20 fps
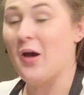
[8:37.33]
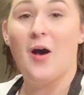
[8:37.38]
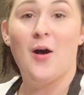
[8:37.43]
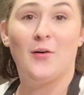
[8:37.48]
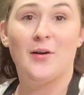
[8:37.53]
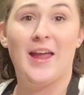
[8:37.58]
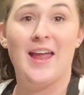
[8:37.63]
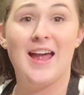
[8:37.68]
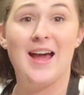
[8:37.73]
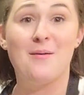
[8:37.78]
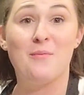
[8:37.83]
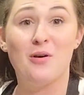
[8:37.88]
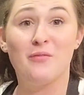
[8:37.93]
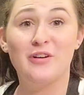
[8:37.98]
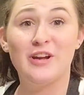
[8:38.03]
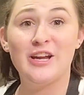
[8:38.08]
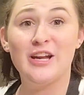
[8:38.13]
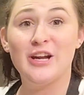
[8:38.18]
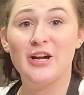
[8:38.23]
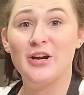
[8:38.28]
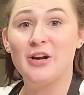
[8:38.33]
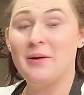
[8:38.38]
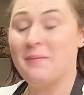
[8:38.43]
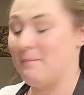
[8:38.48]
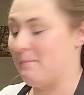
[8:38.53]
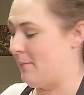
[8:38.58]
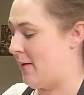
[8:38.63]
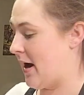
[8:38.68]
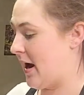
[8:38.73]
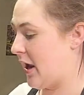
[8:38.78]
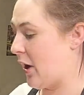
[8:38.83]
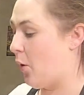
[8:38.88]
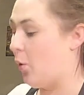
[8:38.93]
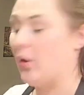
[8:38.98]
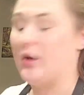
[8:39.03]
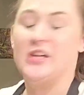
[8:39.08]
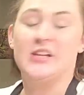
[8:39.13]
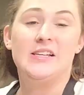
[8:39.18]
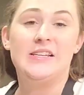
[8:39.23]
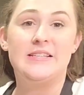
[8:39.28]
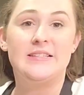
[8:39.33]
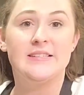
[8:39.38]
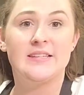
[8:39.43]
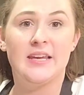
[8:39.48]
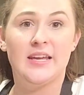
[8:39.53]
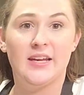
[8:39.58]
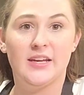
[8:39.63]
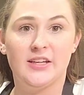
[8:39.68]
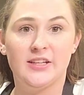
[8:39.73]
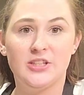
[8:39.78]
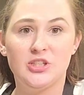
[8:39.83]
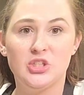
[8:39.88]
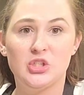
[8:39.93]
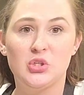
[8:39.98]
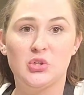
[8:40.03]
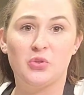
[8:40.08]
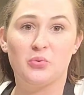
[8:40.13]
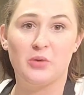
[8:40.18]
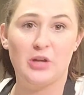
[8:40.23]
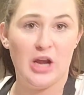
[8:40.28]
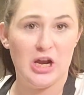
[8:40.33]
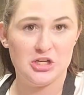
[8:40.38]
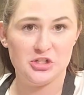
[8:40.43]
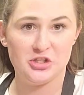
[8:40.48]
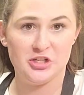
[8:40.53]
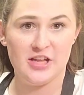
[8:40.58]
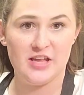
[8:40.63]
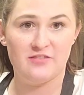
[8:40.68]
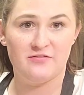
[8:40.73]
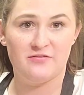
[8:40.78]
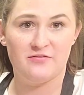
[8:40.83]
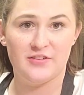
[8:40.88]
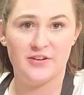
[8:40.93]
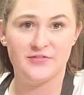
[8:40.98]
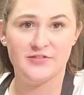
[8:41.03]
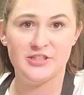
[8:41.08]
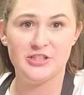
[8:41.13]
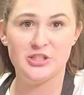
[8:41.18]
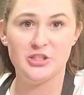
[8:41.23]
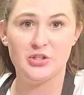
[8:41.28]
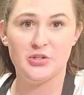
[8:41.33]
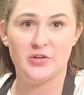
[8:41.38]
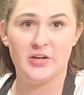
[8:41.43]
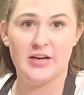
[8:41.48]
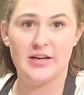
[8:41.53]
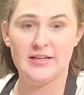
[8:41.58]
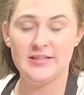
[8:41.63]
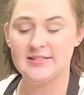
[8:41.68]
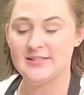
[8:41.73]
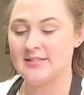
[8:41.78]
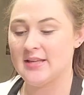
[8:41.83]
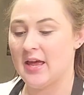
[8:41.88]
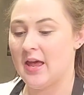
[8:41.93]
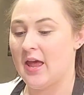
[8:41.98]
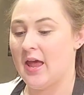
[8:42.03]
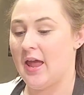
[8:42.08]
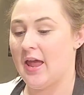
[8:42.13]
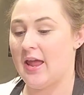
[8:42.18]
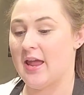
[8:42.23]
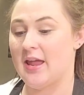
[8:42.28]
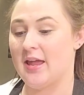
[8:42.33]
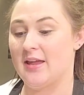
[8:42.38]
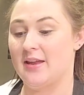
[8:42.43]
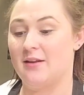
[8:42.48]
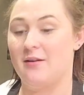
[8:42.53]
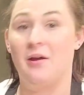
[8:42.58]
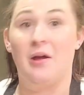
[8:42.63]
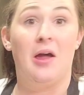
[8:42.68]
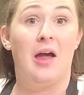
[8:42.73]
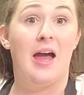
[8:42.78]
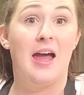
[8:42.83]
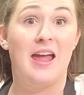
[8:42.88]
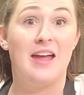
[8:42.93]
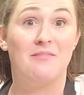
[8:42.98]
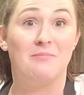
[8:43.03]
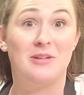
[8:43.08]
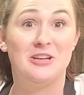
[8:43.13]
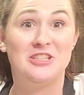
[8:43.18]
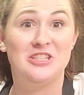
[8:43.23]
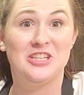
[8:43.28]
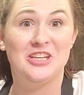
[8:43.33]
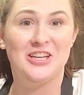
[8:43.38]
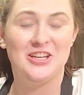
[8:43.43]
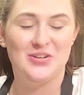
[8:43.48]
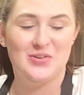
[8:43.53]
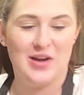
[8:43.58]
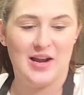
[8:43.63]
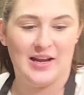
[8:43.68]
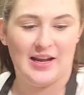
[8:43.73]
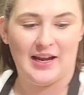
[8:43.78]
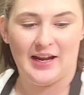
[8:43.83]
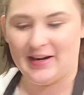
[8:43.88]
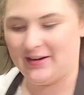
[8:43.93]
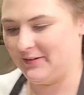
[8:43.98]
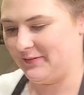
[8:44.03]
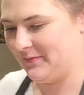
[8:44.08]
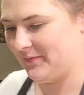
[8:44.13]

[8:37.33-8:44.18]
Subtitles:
Okay, I'm over here. My oil is heated to 350 degrees and I have my chicken ready.